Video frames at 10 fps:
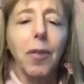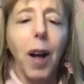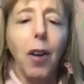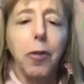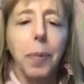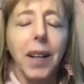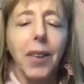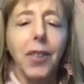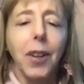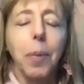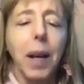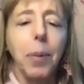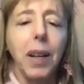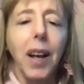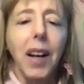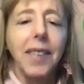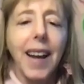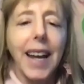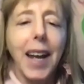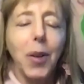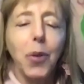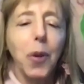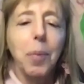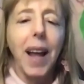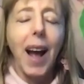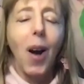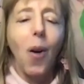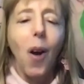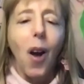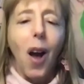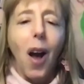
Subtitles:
involvement until maybe decades from now,